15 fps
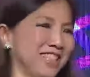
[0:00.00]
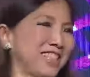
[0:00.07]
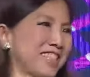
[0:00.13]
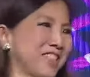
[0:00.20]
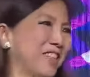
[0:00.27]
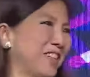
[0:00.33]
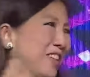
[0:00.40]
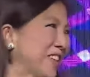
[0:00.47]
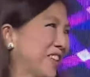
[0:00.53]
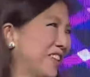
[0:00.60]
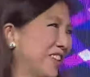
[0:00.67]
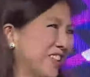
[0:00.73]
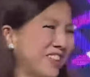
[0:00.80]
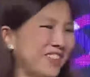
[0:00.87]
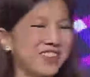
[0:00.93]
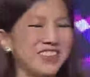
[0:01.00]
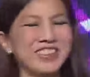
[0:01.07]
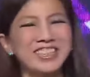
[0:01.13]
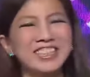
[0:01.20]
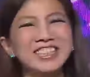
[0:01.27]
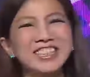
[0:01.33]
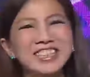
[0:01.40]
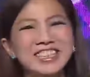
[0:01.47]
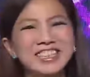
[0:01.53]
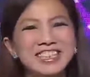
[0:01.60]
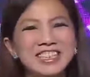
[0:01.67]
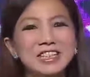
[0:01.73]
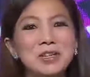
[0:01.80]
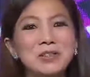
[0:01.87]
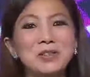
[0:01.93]
So
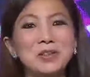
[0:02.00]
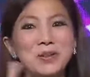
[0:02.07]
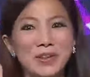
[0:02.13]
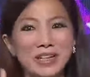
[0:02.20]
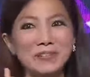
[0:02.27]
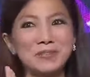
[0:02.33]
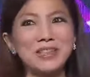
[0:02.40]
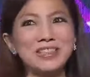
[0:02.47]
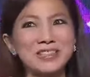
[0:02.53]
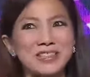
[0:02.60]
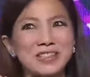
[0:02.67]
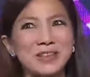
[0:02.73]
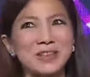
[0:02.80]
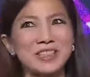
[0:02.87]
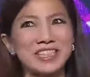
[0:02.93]
knowing when to